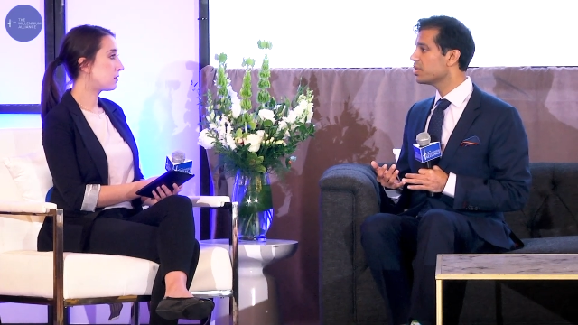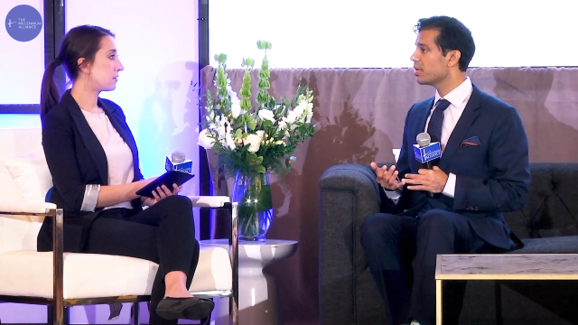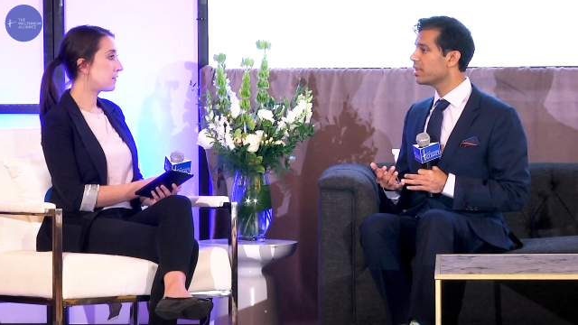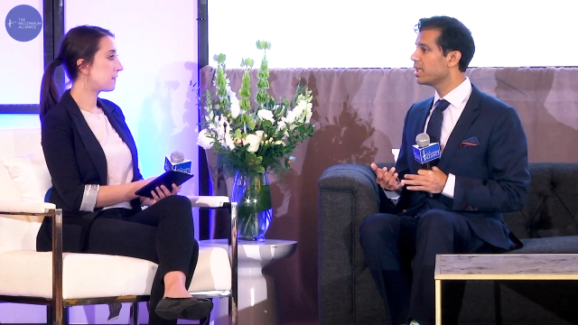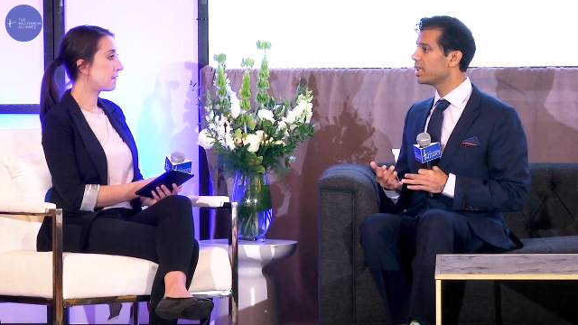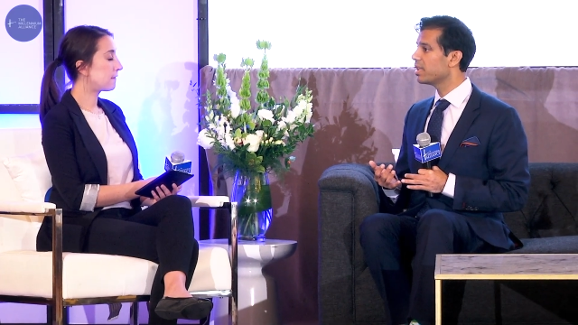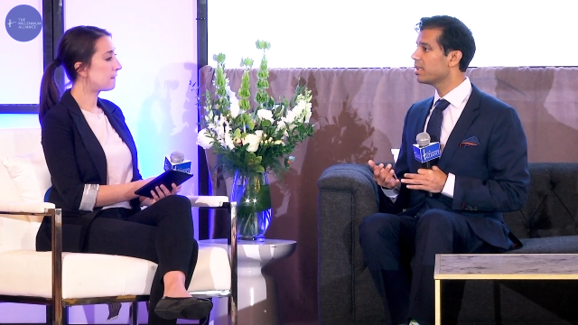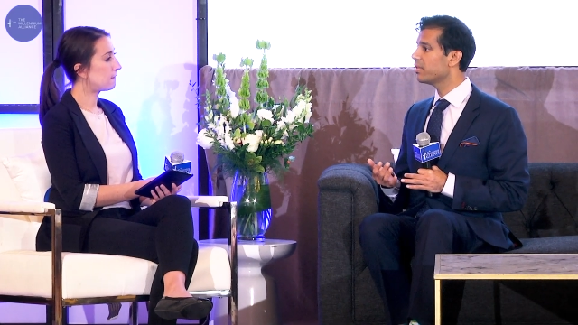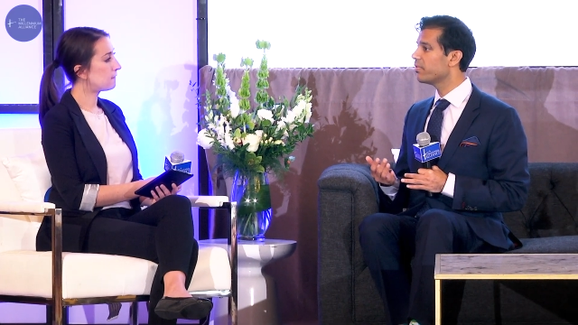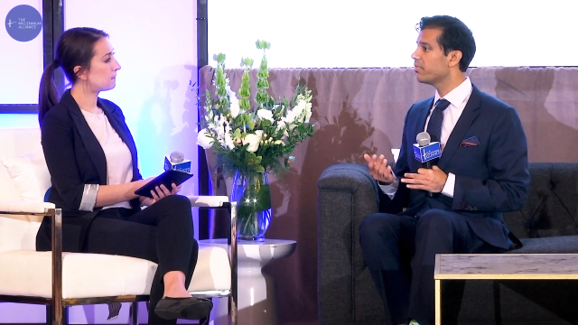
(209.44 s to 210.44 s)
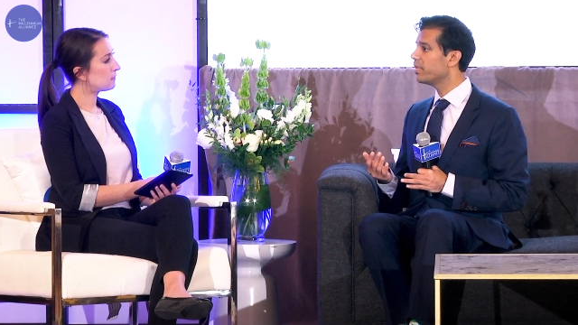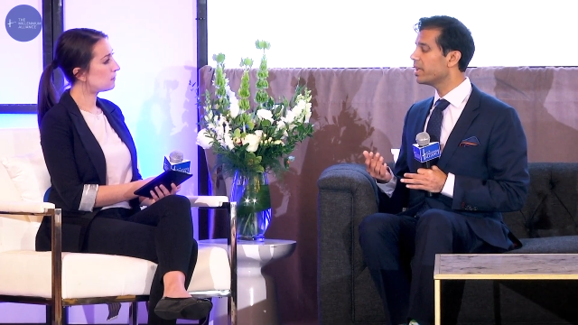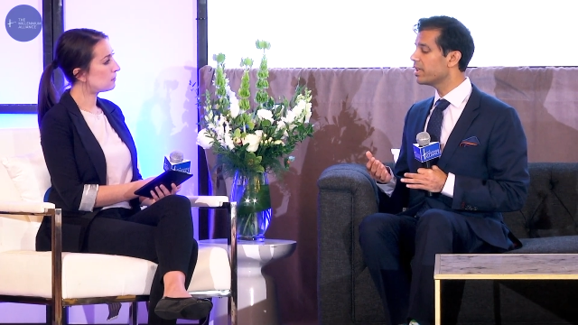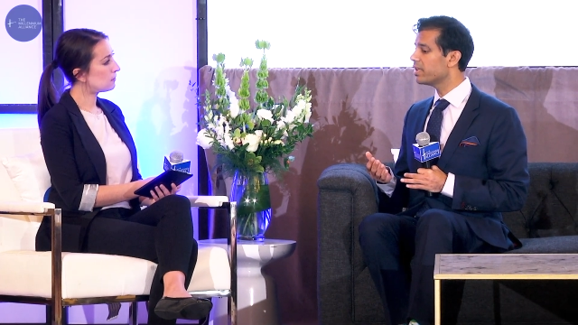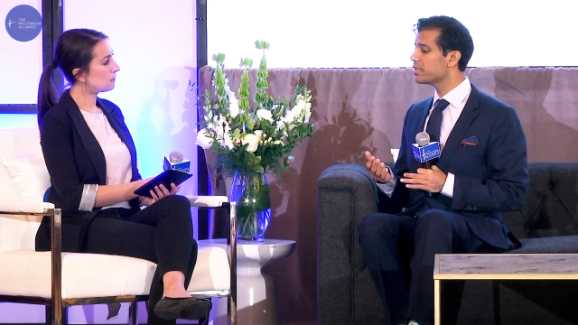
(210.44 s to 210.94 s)
Speaker 1: So I think
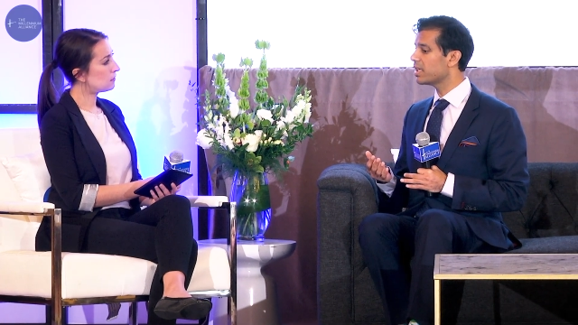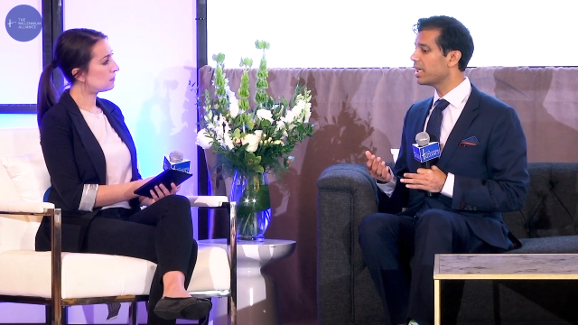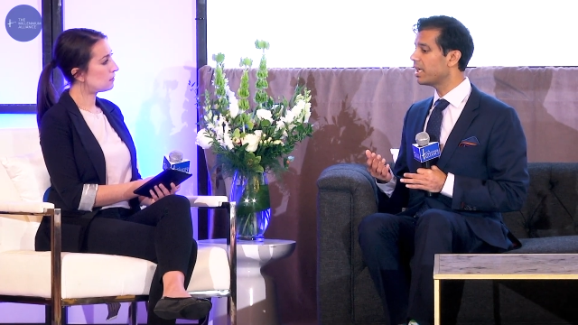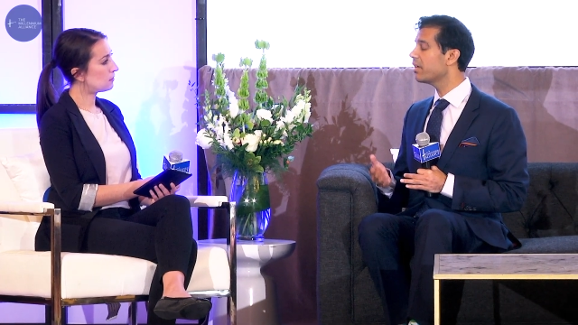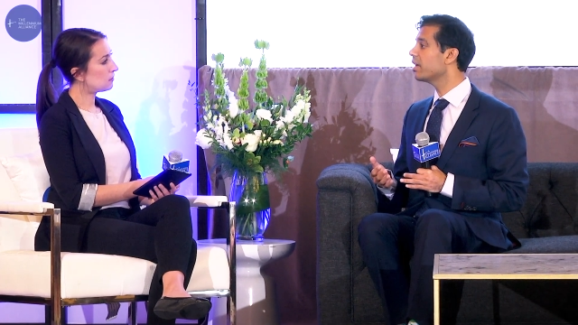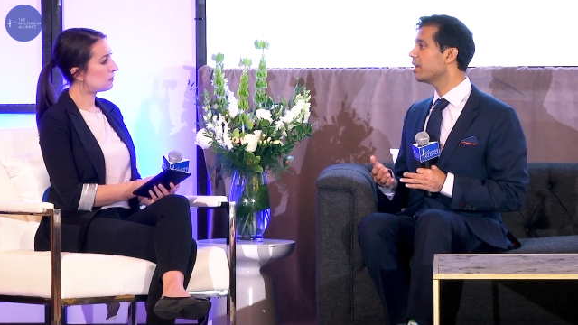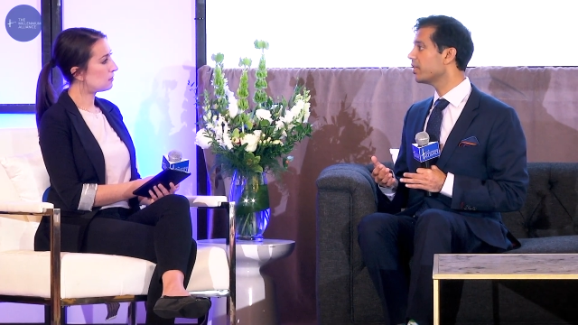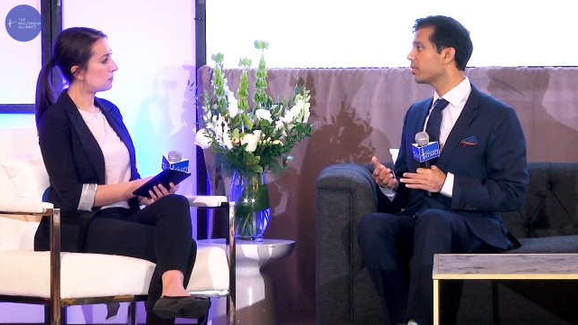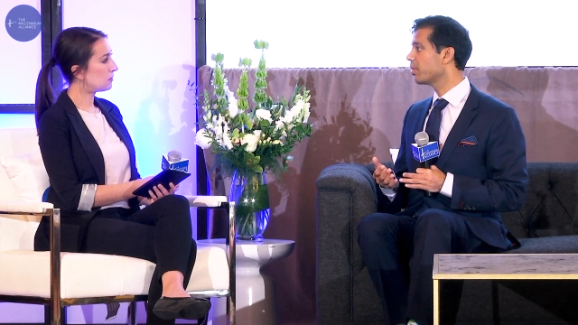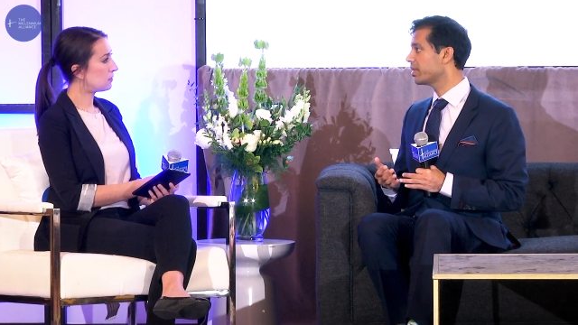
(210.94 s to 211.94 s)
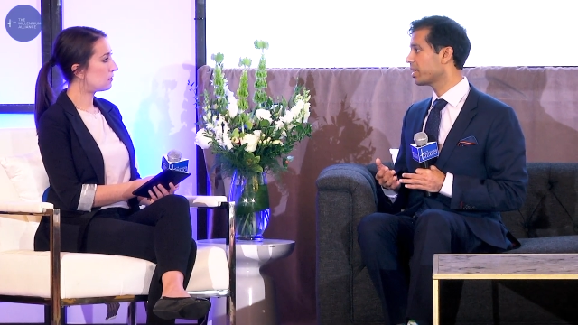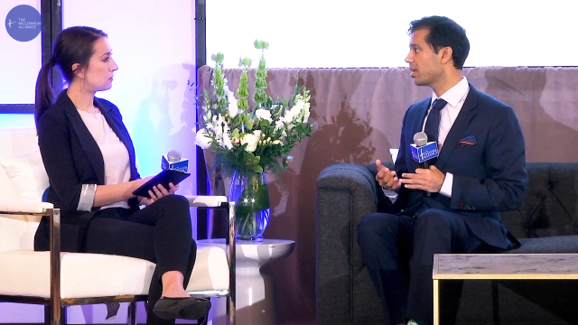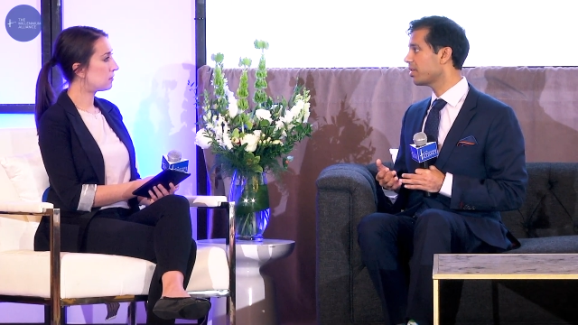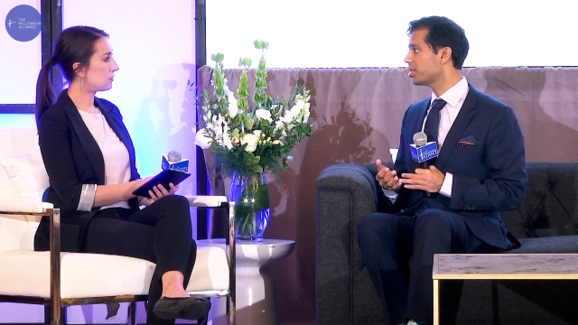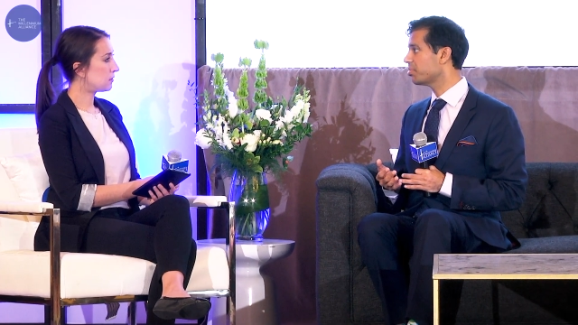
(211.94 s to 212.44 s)
various areas where
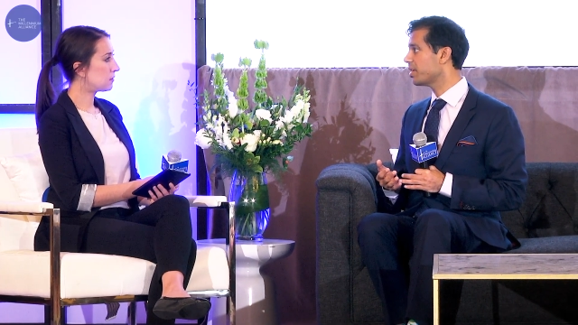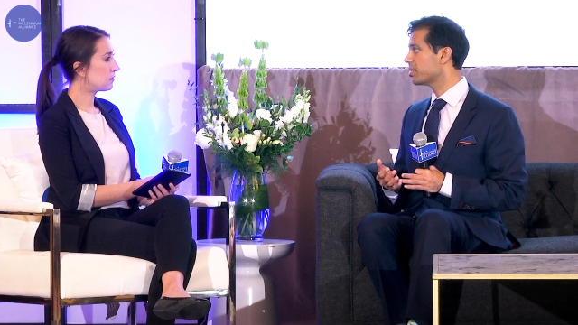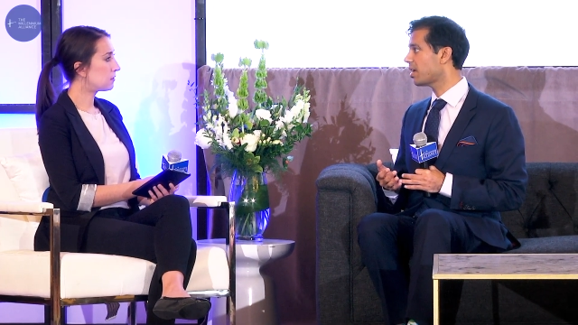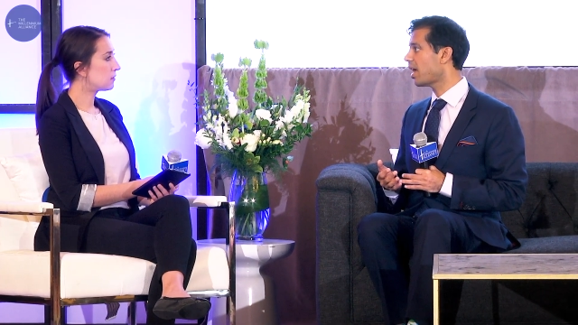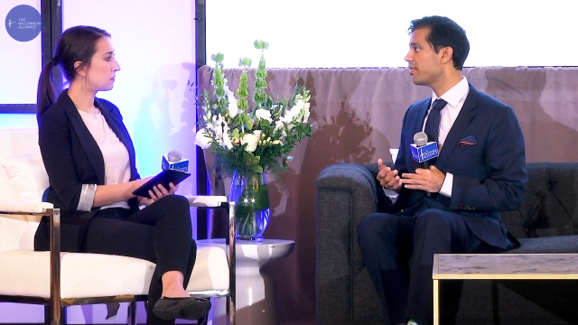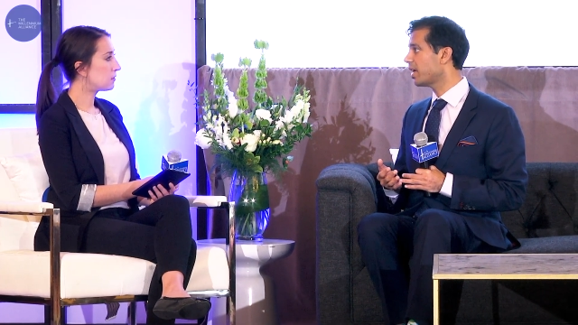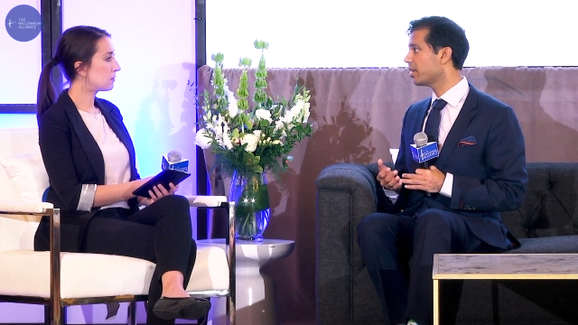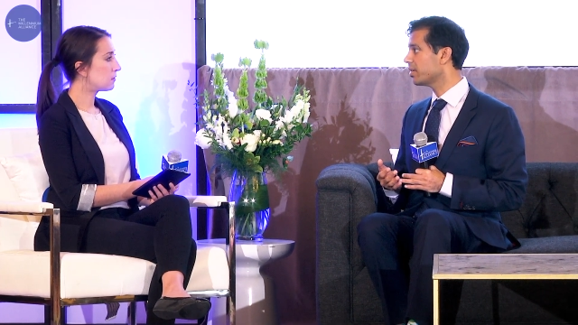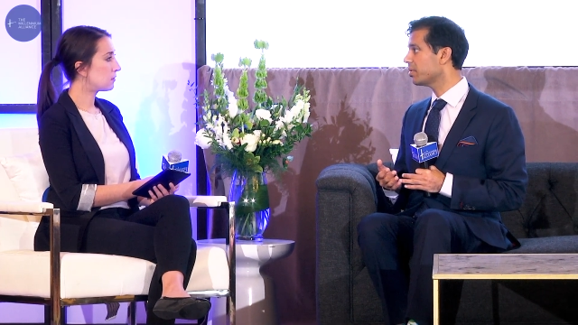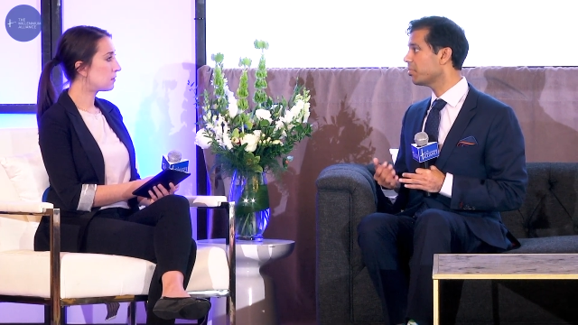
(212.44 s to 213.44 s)
technology plays high value,